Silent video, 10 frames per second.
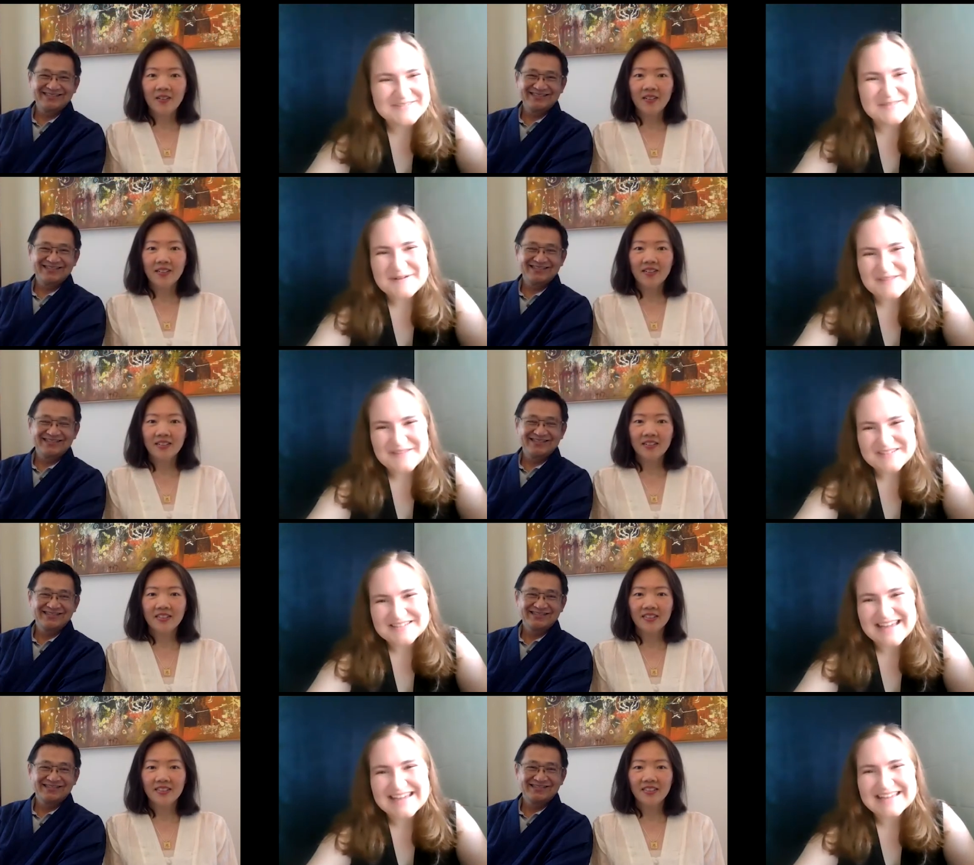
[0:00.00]
Speaker 1: for the both of you
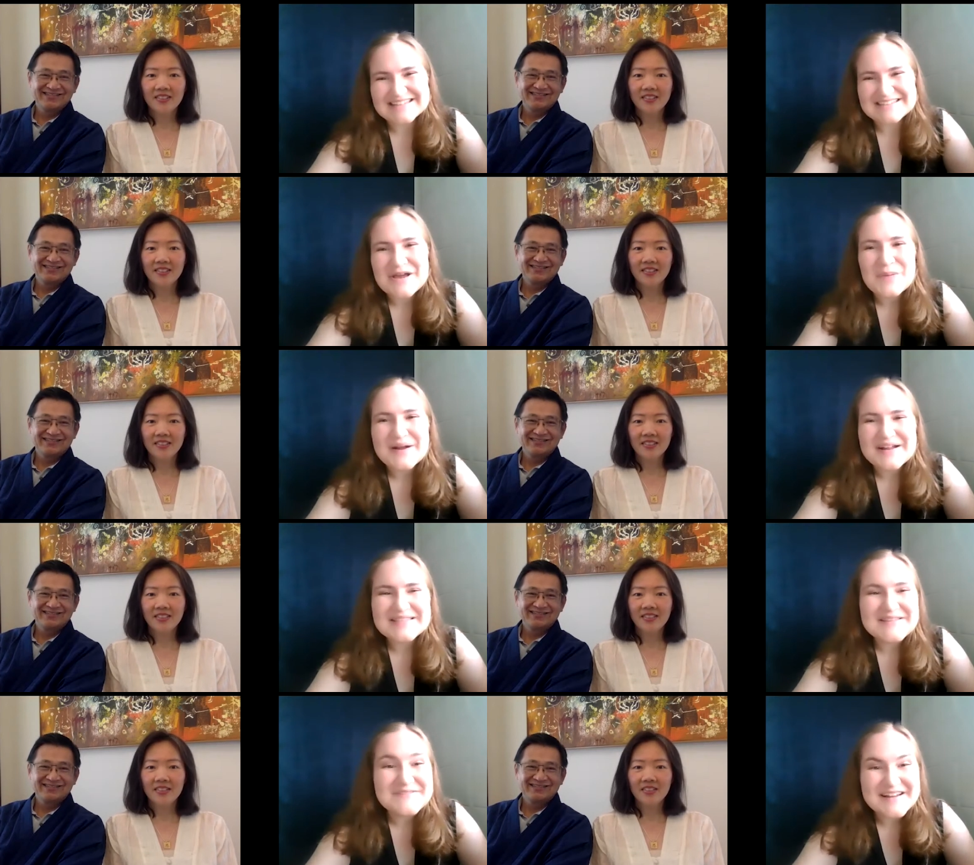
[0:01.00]
today is where
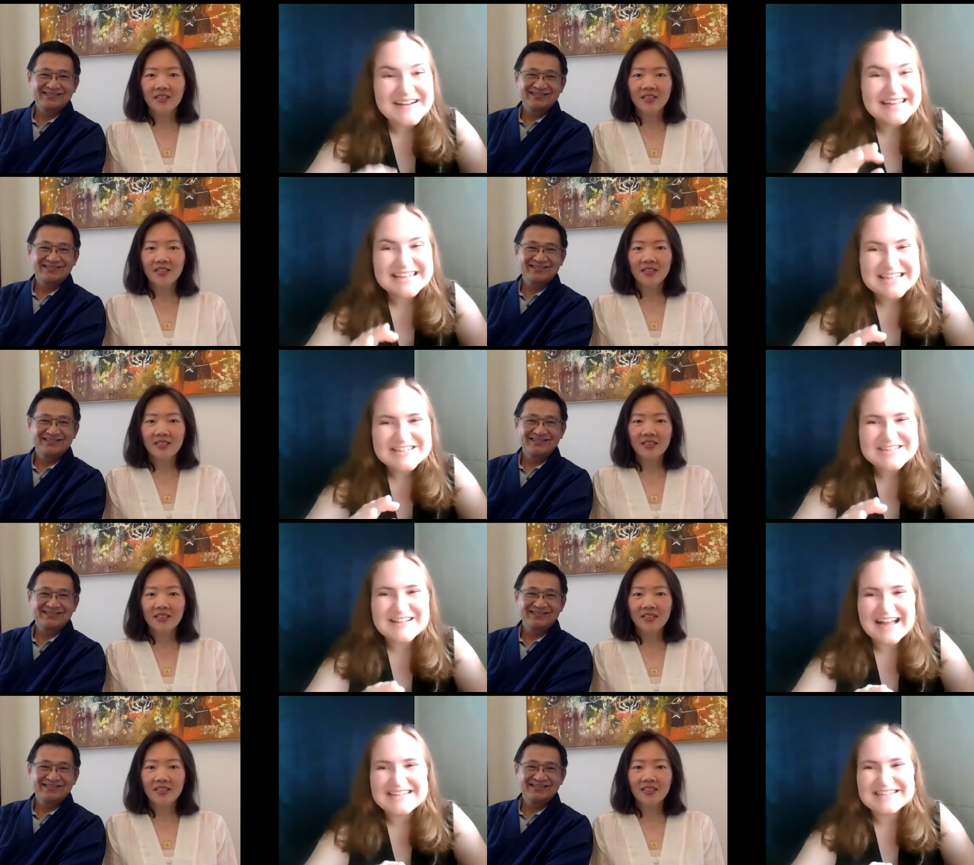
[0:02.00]
did the very
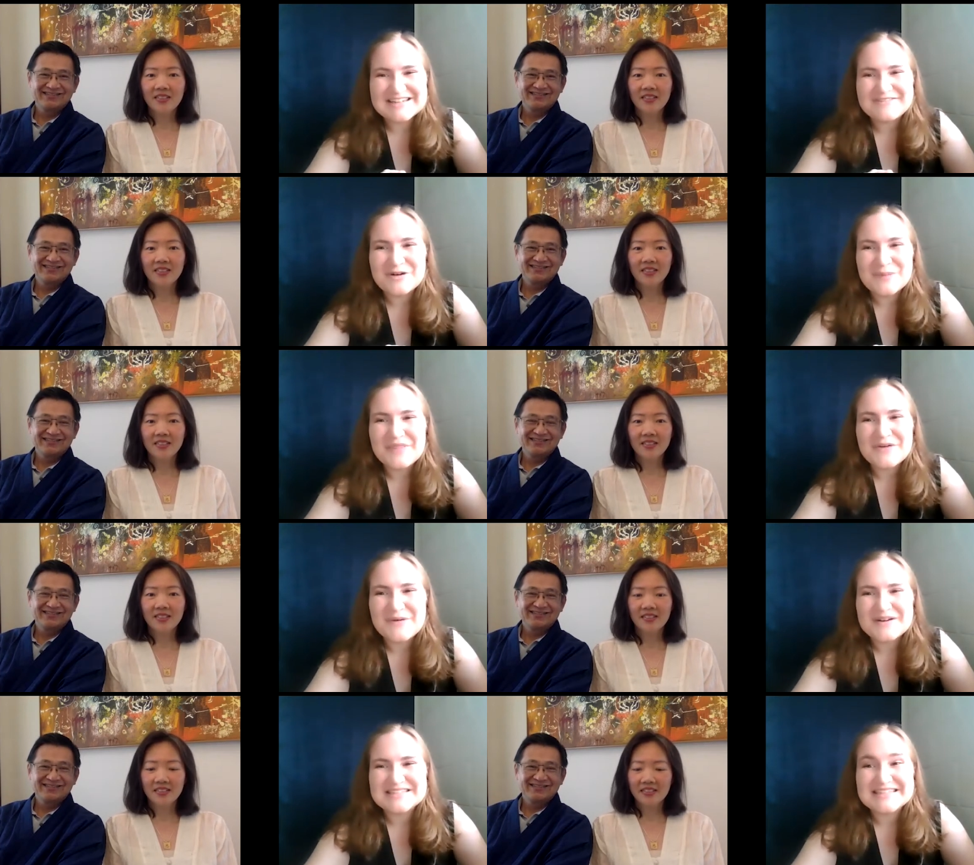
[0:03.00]
initial idea for what the
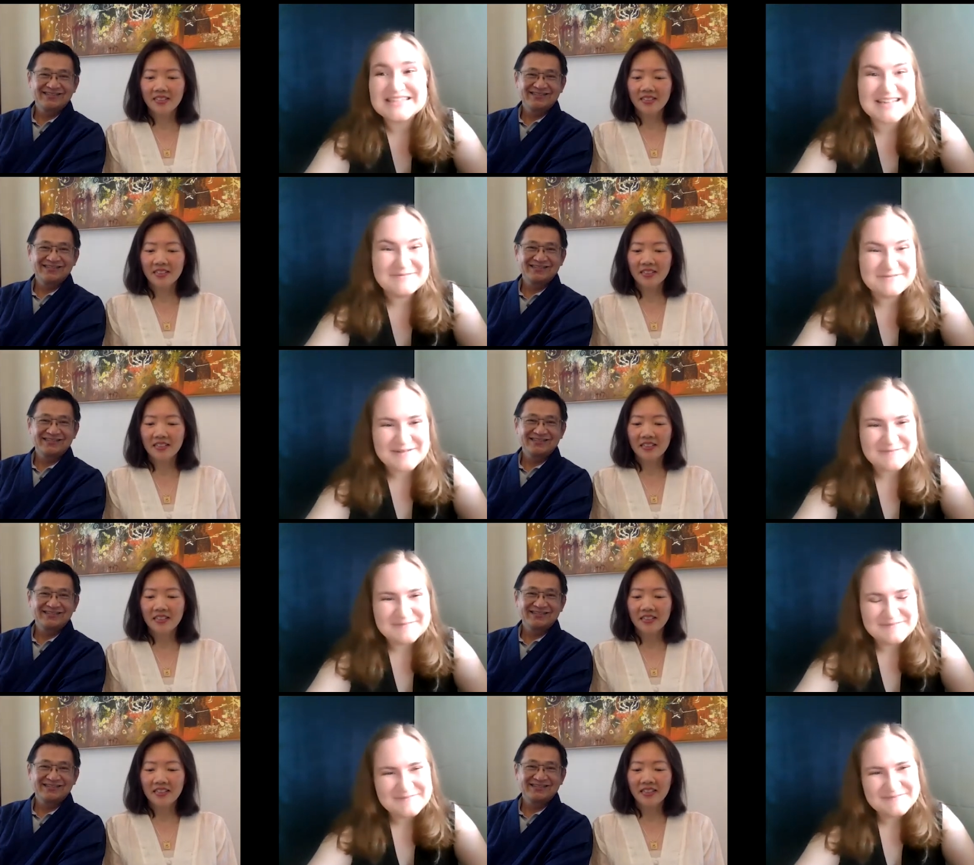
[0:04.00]
horse eats come from?
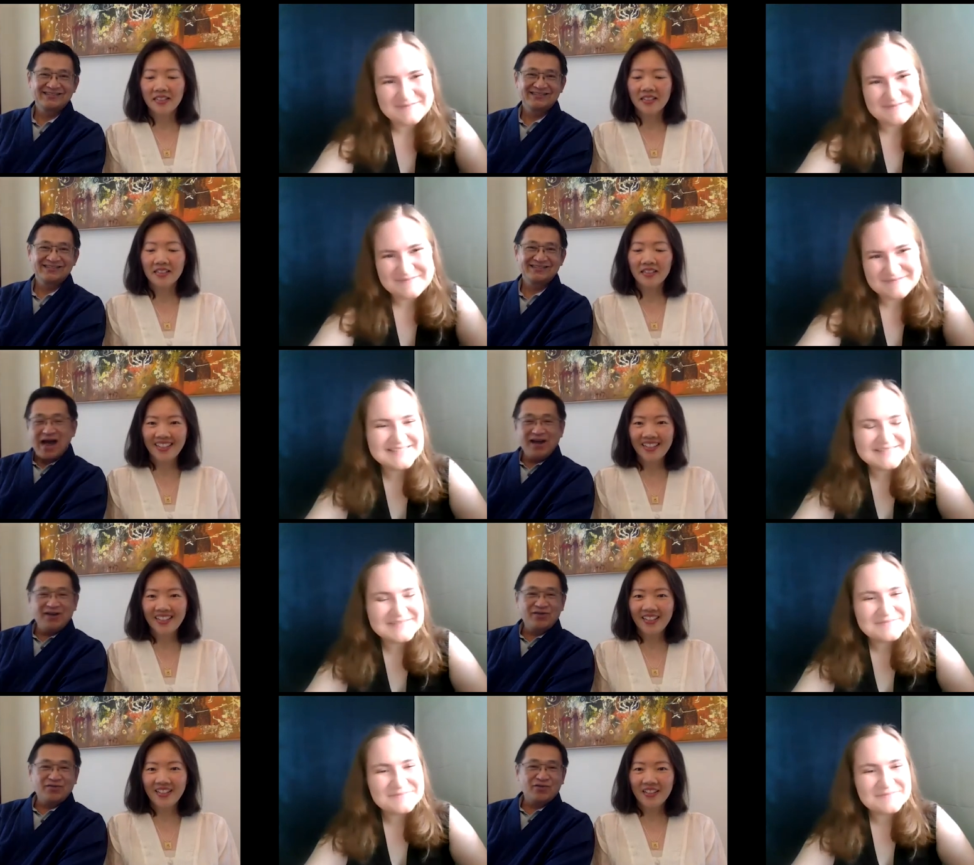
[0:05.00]

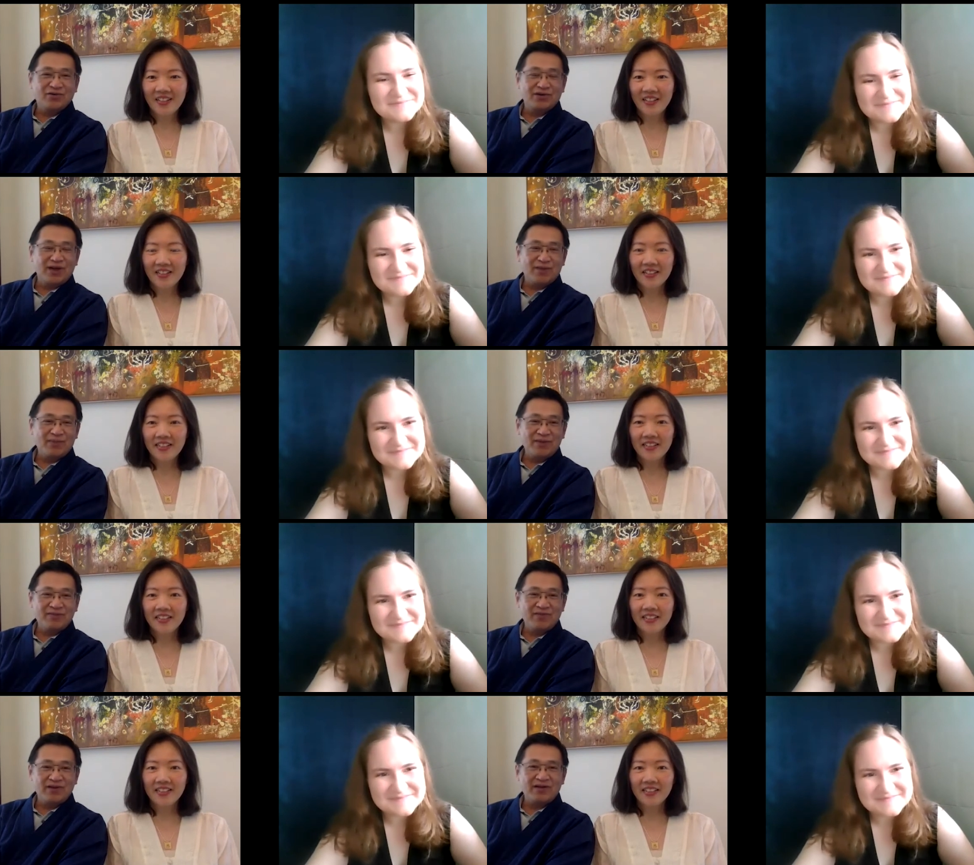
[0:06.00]
Speaker 2: I grew up in
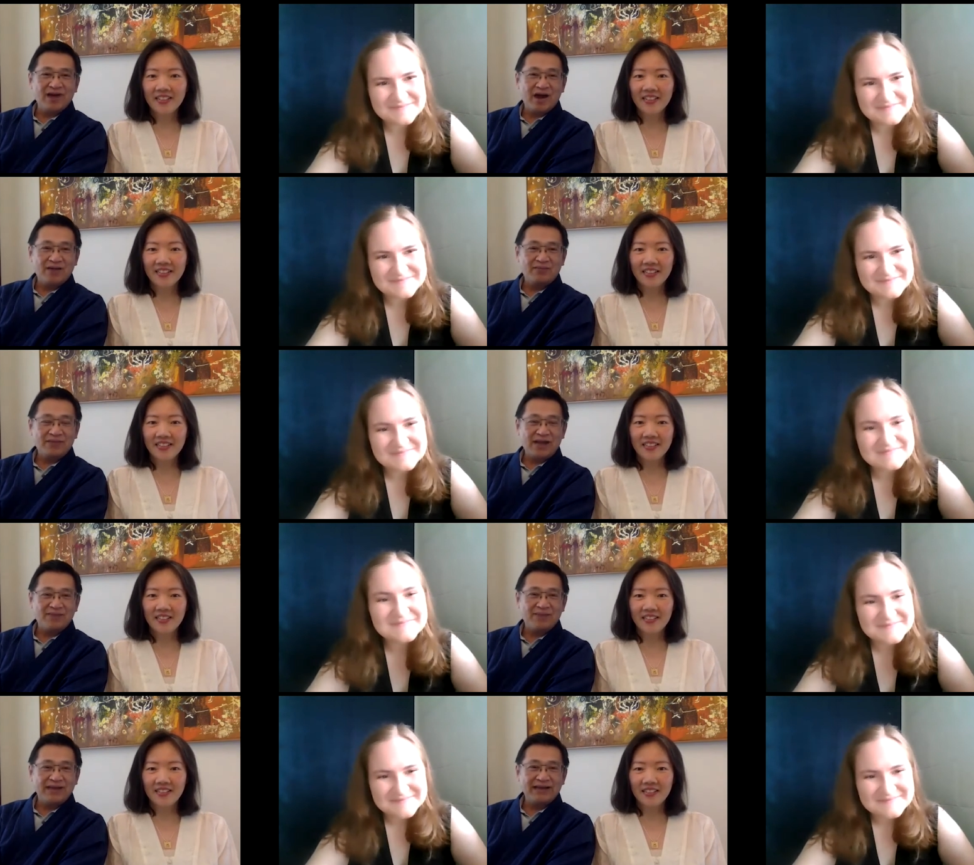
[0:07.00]
Vietnam,
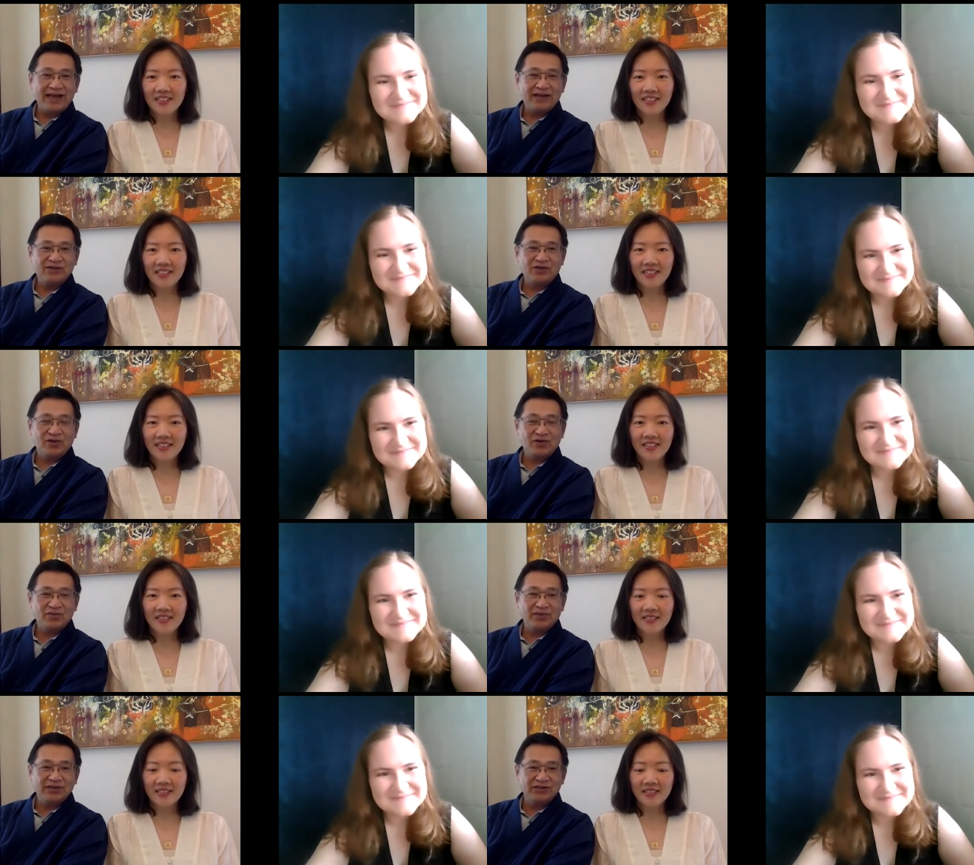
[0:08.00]
and my dad told
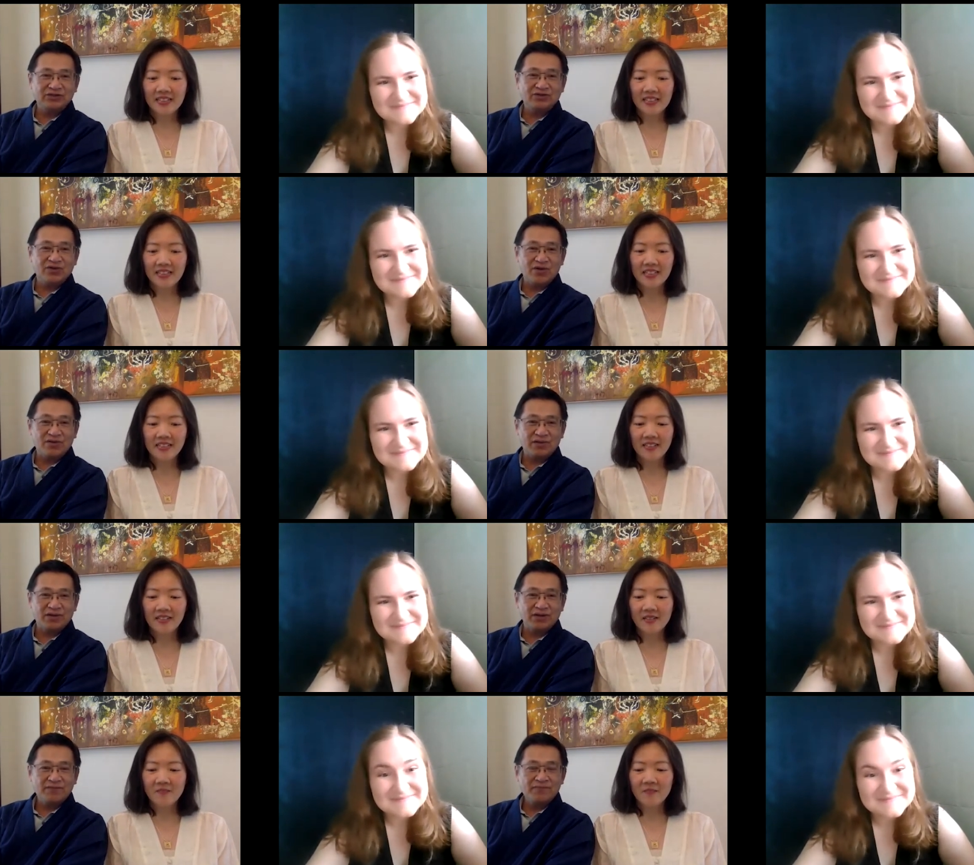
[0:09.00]
me this story